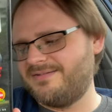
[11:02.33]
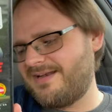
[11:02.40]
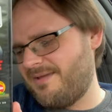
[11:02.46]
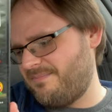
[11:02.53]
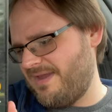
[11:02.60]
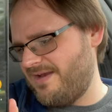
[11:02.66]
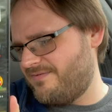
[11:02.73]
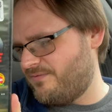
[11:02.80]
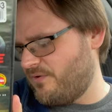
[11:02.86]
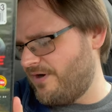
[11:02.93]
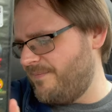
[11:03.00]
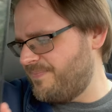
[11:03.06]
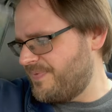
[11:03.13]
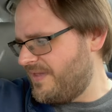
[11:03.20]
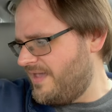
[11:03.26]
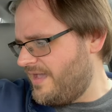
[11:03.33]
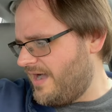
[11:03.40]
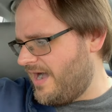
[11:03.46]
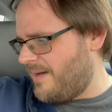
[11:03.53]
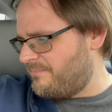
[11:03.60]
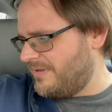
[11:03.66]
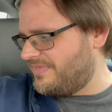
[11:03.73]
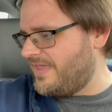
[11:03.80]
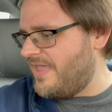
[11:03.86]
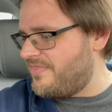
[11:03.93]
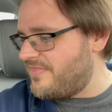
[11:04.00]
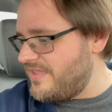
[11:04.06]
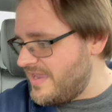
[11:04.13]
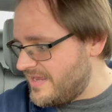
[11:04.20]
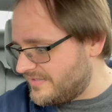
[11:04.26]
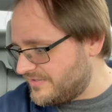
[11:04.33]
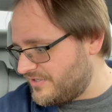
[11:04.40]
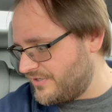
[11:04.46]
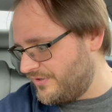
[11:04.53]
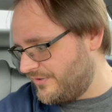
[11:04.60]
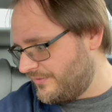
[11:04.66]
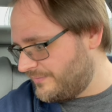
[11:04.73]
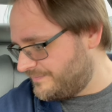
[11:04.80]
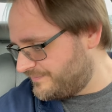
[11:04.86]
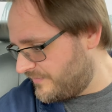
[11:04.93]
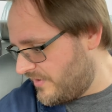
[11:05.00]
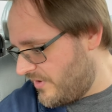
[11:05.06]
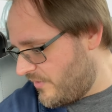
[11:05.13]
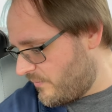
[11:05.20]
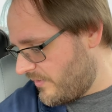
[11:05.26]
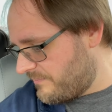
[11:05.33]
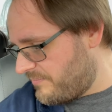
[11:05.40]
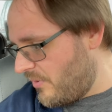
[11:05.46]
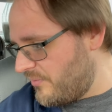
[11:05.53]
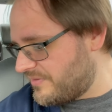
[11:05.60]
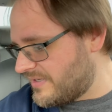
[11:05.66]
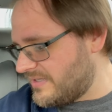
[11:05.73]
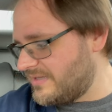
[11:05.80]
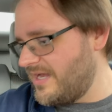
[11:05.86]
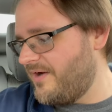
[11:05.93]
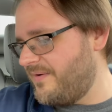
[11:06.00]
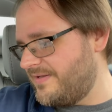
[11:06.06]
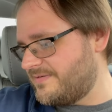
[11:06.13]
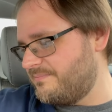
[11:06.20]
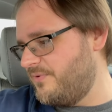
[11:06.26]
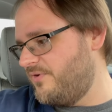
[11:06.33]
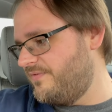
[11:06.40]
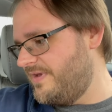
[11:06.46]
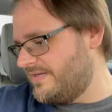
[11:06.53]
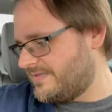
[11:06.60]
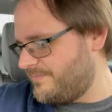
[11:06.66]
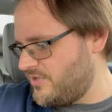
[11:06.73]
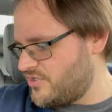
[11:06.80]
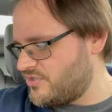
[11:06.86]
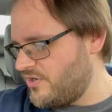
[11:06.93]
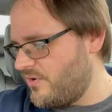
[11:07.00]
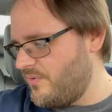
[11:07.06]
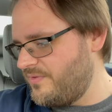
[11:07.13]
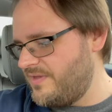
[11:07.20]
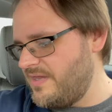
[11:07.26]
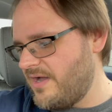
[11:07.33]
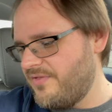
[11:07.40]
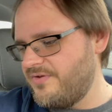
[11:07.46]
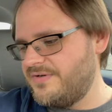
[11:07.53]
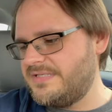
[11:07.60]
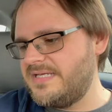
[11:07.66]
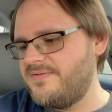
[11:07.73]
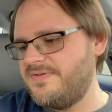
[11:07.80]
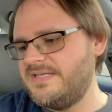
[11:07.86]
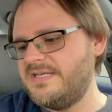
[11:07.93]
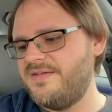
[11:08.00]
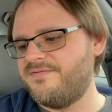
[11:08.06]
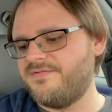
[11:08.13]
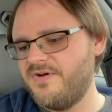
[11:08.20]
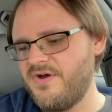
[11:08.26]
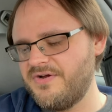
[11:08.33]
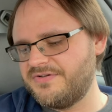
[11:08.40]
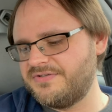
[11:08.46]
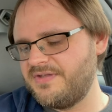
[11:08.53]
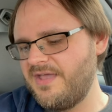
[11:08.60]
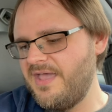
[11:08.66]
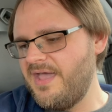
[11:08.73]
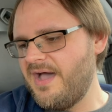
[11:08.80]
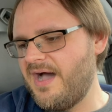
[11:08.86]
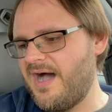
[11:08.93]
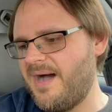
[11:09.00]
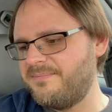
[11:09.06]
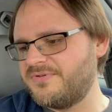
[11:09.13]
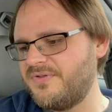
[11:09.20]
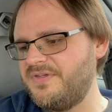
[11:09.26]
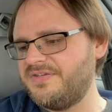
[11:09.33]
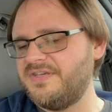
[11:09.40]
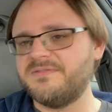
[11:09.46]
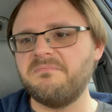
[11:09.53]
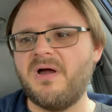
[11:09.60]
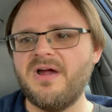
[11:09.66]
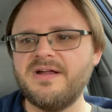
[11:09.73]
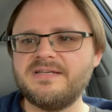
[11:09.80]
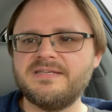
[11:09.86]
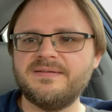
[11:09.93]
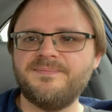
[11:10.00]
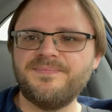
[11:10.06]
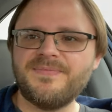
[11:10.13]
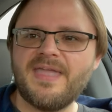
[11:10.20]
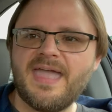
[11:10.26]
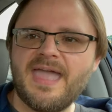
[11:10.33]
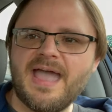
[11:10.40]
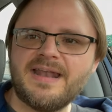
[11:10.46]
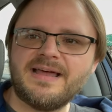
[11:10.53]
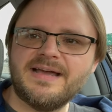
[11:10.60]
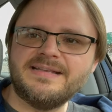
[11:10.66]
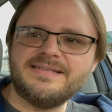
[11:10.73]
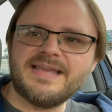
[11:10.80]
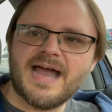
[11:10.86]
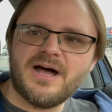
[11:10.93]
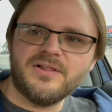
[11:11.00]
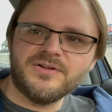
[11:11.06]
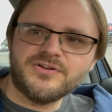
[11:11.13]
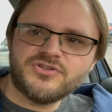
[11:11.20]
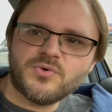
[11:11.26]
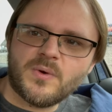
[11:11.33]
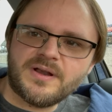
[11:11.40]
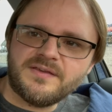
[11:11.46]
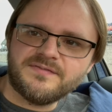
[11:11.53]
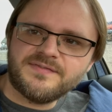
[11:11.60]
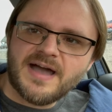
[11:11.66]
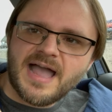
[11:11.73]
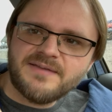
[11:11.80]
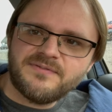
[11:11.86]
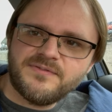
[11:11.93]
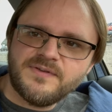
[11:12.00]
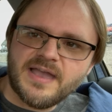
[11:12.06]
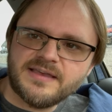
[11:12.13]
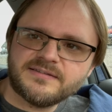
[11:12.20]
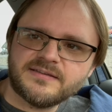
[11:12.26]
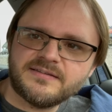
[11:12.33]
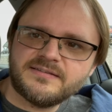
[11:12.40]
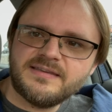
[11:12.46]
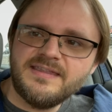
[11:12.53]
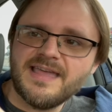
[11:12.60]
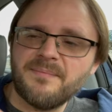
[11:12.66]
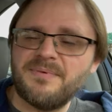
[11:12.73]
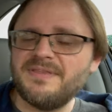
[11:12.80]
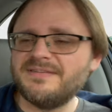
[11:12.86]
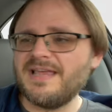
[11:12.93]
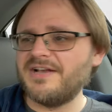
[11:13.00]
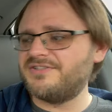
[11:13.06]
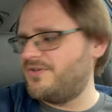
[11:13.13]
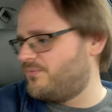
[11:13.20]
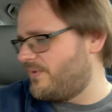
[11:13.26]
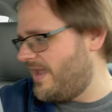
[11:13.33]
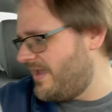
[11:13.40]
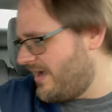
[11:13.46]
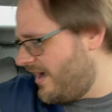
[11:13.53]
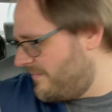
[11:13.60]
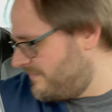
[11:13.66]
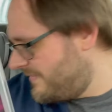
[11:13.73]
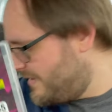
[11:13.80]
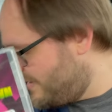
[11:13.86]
that I paid for it. Um, but then these two were both clearance movies. Let me show the other DVD first. Um, so this is marked at a dollar twenty-five. If you guys can see that, but this actually rang up